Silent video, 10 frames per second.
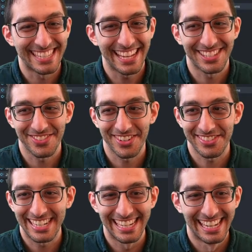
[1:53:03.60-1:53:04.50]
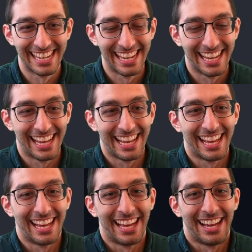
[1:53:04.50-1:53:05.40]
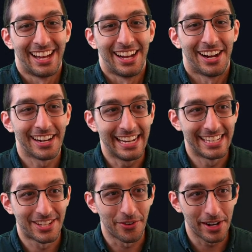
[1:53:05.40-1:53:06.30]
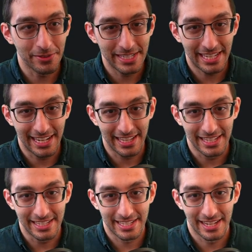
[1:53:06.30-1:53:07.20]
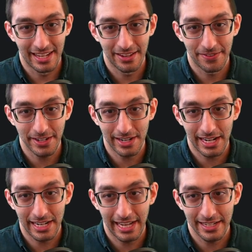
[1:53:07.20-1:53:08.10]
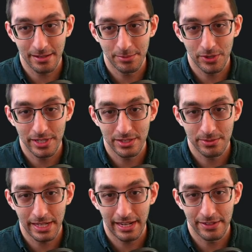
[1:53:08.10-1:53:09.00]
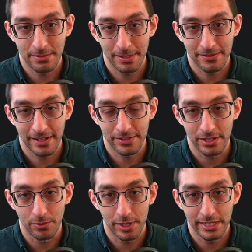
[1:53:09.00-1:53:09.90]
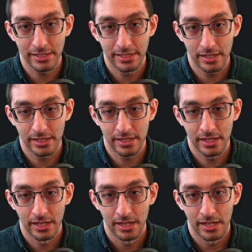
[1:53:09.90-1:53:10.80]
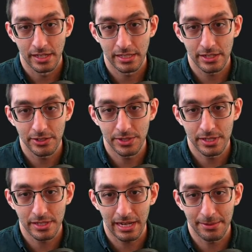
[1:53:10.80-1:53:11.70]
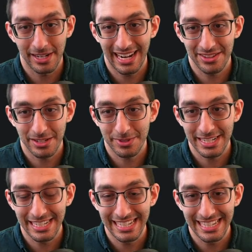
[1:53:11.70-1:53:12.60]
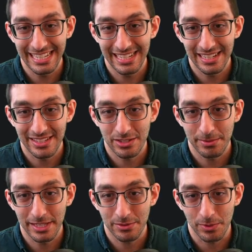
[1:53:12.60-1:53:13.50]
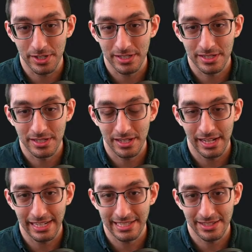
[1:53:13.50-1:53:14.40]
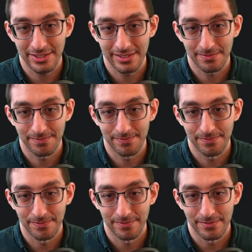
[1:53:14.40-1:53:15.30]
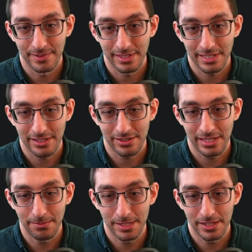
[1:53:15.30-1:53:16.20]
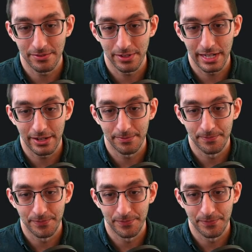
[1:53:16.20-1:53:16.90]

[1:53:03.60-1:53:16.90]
that just went away. All right, so where do we stand on this? Figure out how to add components without having to specify every single one. Done. Consider using this library. I don't think we're going to need it, assuming this works. I guess I'll just keep this here for now.